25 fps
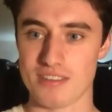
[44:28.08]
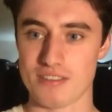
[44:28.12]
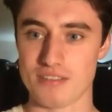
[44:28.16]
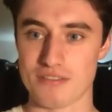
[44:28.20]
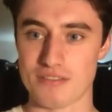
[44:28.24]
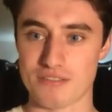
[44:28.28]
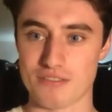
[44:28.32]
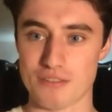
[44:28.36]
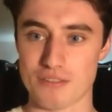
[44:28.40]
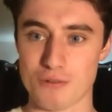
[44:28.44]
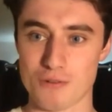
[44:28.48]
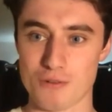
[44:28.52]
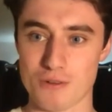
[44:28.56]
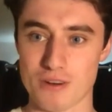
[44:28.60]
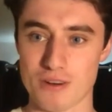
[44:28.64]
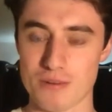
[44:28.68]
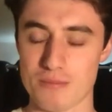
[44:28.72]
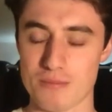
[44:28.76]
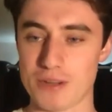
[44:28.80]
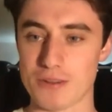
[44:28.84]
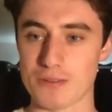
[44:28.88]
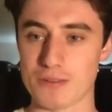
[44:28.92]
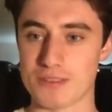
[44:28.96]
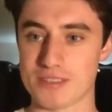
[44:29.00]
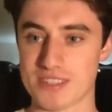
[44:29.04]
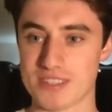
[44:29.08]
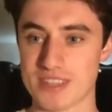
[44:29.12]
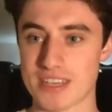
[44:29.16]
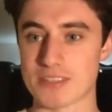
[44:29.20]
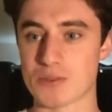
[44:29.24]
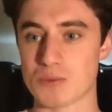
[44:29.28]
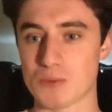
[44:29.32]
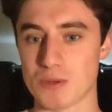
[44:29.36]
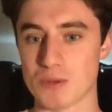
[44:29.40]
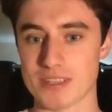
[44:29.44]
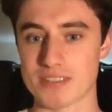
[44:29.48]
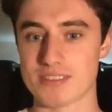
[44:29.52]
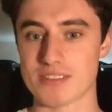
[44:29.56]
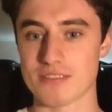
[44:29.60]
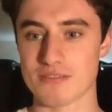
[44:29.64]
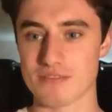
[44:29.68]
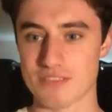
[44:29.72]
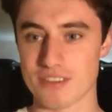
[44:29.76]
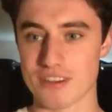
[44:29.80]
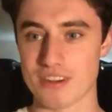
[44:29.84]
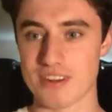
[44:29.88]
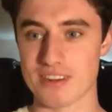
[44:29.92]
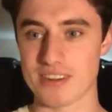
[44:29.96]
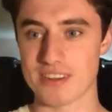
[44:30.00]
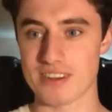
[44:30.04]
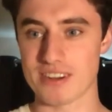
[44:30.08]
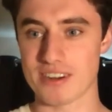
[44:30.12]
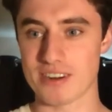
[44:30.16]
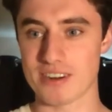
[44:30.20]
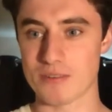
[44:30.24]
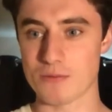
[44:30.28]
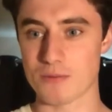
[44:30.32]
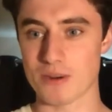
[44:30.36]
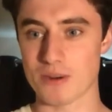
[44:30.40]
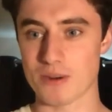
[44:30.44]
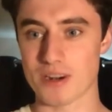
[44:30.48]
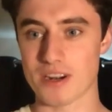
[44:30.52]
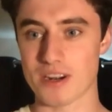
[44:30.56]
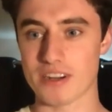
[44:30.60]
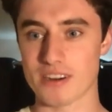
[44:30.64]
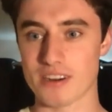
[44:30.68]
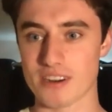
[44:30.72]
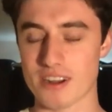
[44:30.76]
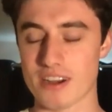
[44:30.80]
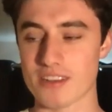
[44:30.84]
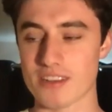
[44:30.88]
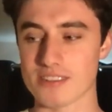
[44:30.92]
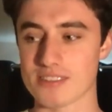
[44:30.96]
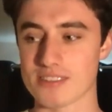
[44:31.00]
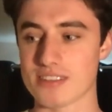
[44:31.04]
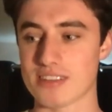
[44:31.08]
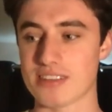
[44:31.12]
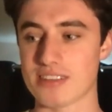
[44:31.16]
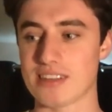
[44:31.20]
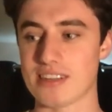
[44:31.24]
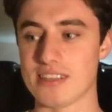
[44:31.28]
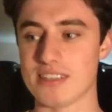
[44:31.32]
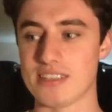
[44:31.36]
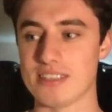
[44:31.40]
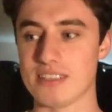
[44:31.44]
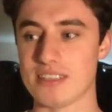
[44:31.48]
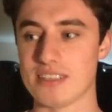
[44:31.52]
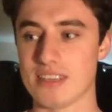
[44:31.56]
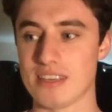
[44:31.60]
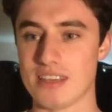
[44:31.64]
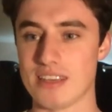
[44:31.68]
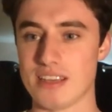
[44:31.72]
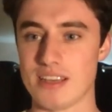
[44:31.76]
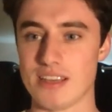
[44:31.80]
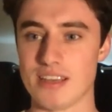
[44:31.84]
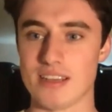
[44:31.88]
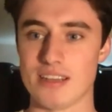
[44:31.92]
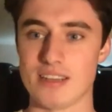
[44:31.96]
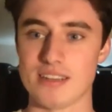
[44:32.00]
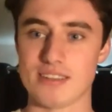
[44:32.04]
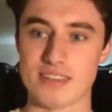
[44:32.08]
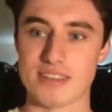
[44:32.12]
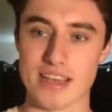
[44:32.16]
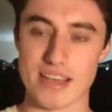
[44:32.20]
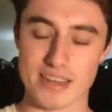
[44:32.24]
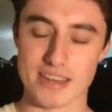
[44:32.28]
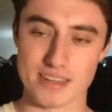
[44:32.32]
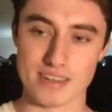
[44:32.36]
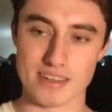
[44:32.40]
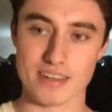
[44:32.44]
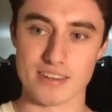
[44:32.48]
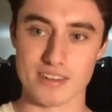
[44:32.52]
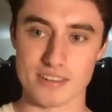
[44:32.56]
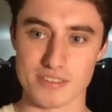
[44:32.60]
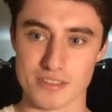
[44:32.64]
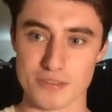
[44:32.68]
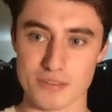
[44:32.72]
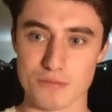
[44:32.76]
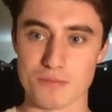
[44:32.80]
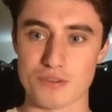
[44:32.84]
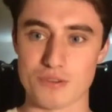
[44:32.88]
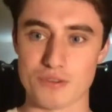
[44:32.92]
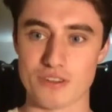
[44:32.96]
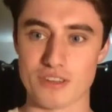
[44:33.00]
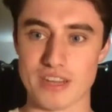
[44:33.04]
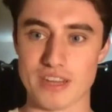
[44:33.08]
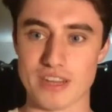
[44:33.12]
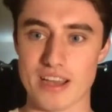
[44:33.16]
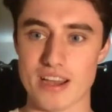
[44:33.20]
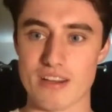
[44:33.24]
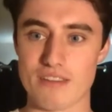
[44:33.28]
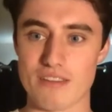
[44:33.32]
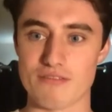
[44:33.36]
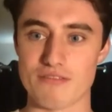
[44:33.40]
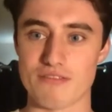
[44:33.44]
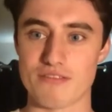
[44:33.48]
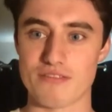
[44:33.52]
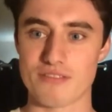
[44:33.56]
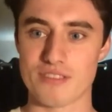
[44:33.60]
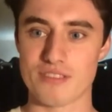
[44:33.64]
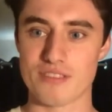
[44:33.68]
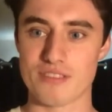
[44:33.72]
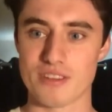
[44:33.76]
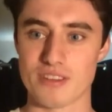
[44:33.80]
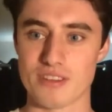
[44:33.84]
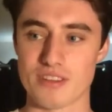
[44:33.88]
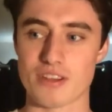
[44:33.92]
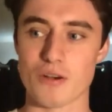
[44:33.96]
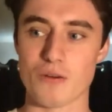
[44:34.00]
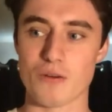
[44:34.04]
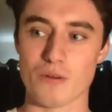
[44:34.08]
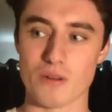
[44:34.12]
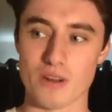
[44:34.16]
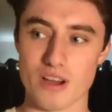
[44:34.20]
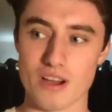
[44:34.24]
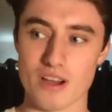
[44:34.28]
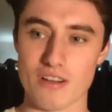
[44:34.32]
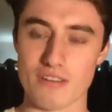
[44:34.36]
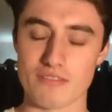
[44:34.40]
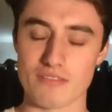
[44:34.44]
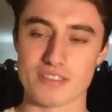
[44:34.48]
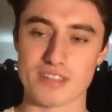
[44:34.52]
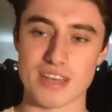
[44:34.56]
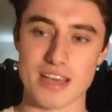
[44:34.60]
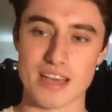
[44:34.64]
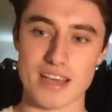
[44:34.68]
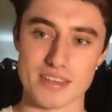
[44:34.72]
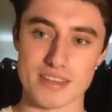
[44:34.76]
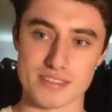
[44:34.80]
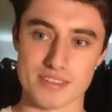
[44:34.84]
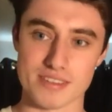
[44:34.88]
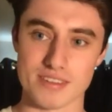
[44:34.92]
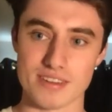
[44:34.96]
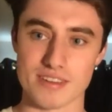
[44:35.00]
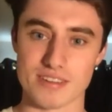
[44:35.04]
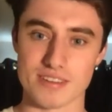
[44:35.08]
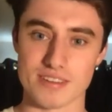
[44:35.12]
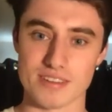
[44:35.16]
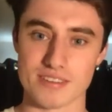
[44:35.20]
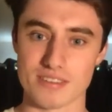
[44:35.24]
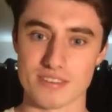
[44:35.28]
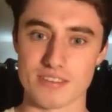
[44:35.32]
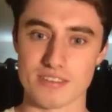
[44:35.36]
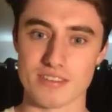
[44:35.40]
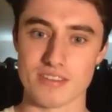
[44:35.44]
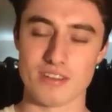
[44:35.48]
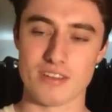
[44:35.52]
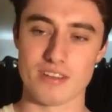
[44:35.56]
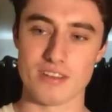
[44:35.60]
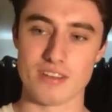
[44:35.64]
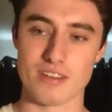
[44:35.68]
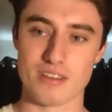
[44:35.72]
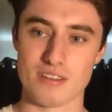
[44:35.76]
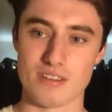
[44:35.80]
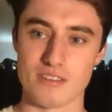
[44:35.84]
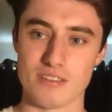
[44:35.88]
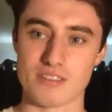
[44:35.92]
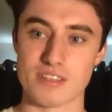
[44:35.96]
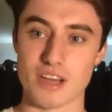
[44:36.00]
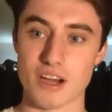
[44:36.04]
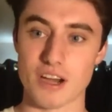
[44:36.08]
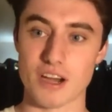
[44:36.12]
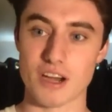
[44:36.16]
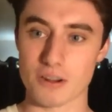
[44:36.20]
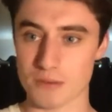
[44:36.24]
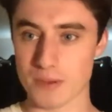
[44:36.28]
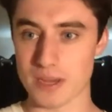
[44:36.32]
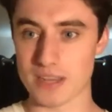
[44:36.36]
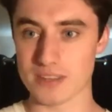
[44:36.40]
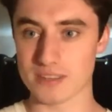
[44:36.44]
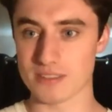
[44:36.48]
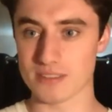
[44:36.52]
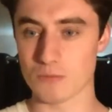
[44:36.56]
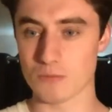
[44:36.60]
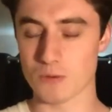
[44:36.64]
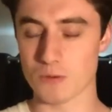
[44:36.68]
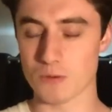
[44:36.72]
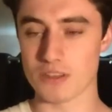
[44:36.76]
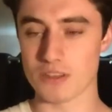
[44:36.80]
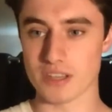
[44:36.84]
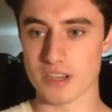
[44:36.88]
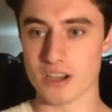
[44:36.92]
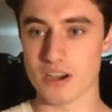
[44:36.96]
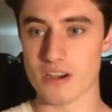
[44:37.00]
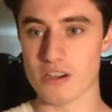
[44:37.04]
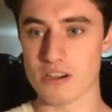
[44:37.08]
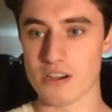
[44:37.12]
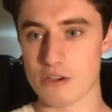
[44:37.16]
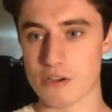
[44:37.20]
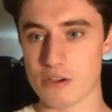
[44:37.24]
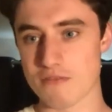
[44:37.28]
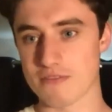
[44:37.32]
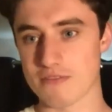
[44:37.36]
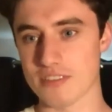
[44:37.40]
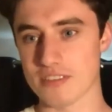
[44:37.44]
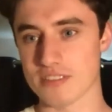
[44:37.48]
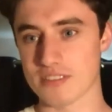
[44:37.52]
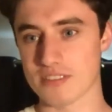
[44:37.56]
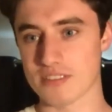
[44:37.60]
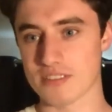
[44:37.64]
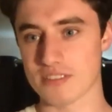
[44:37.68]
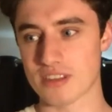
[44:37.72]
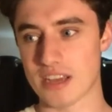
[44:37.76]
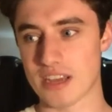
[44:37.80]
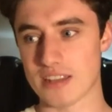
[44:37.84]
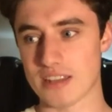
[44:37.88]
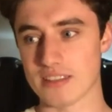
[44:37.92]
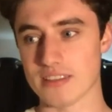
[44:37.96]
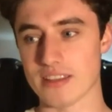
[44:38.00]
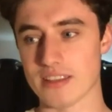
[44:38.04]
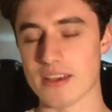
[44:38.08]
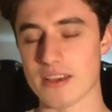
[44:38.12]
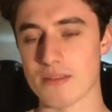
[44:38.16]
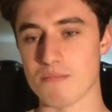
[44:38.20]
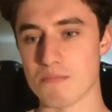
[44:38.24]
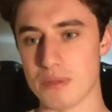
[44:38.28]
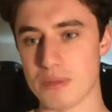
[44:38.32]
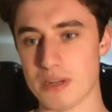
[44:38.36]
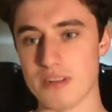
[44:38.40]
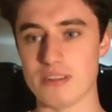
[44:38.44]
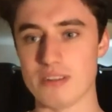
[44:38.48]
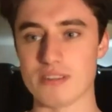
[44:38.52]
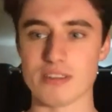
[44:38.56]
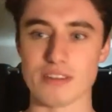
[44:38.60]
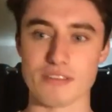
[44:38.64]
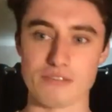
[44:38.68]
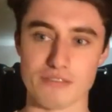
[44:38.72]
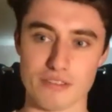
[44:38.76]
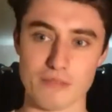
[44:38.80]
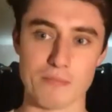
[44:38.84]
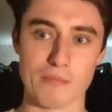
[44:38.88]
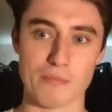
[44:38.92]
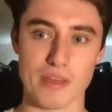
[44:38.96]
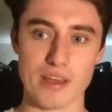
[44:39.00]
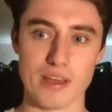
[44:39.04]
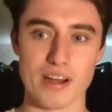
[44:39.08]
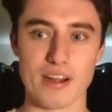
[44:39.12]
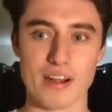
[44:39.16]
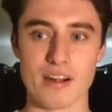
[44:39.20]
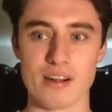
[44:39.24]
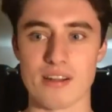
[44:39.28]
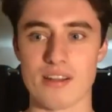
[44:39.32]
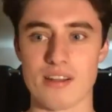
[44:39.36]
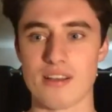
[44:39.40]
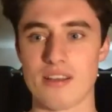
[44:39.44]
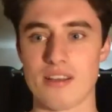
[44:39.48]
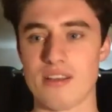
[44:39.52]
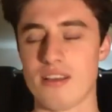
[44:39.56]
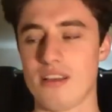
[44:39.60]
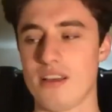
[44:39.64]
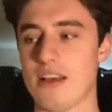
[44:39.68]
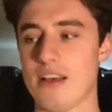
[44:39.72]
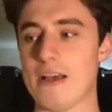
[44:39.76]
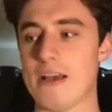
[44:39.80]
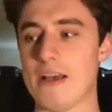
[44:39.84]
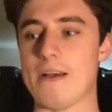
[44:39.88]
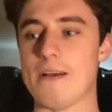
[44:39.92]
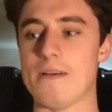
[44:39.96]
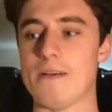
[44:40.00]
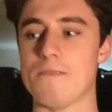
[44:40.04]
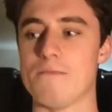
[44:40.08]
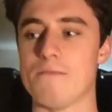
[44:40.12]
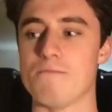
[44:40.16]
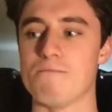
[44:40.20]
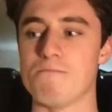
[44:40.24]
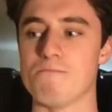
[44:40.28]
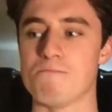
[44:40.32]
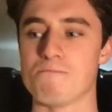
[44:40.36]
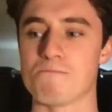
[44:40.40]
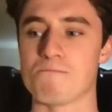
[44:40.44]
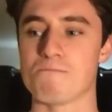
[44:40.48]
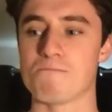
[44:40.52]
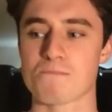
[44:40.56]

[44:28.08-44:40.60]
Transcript: for about six weeks in final year, where you're constantly taking an assumption you have going off, testing it, documenting what you got out of it, and then building from there. Um,